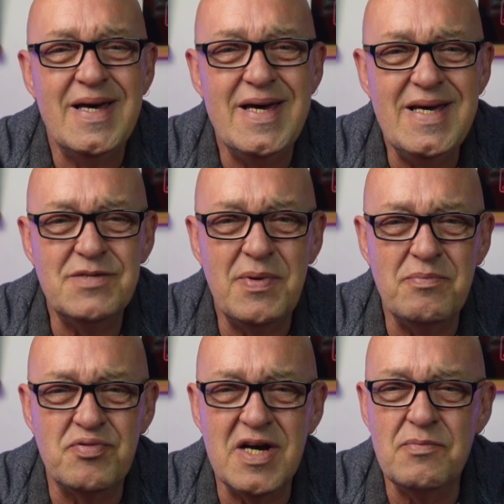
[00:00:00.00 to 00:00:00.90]
he's
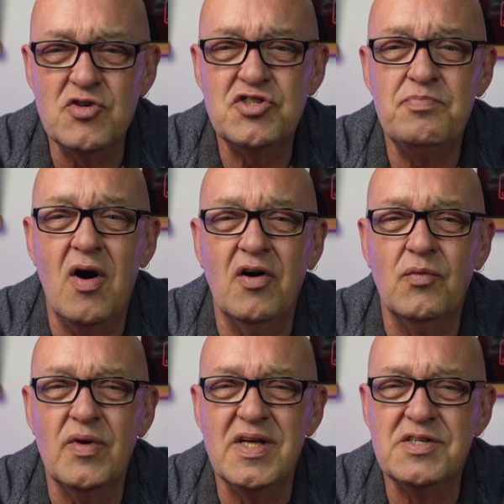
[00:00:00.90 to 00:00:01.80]
been pretty much spot
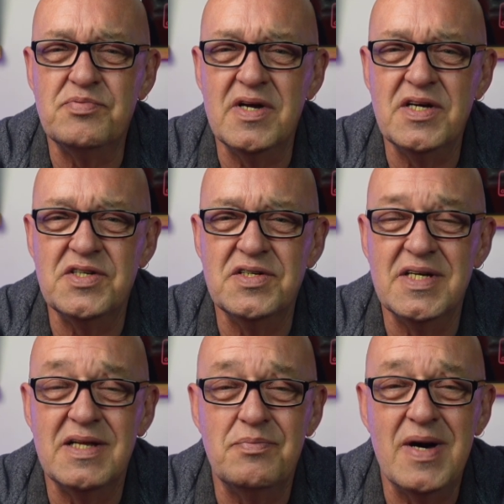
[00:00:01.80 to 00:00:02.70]
on with his predictions
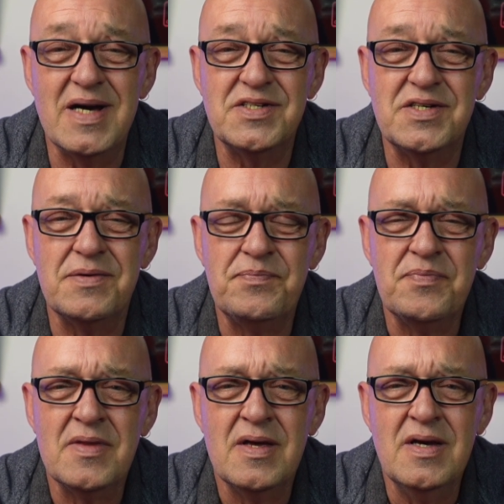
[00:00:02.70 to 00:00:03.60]
in the past.
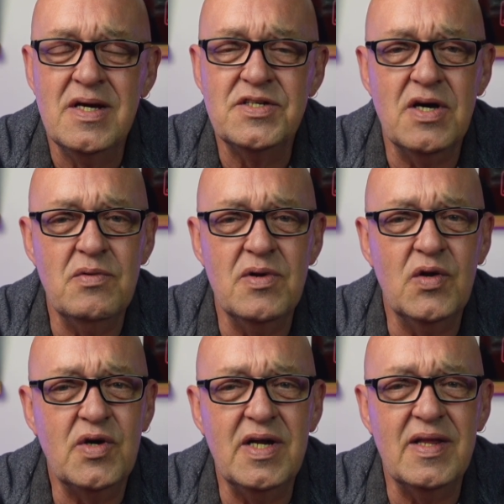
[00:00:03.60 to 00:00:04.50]
So
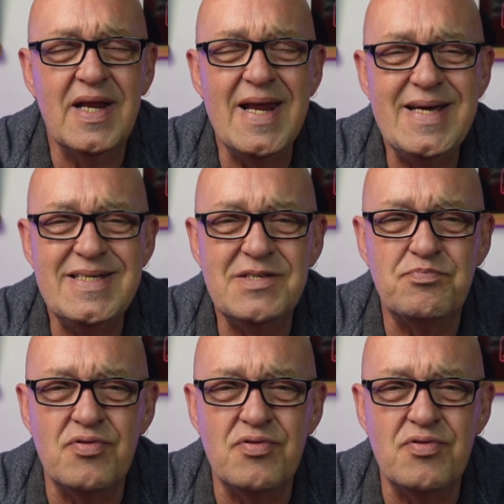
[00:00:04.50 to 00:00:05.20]
looking at the latest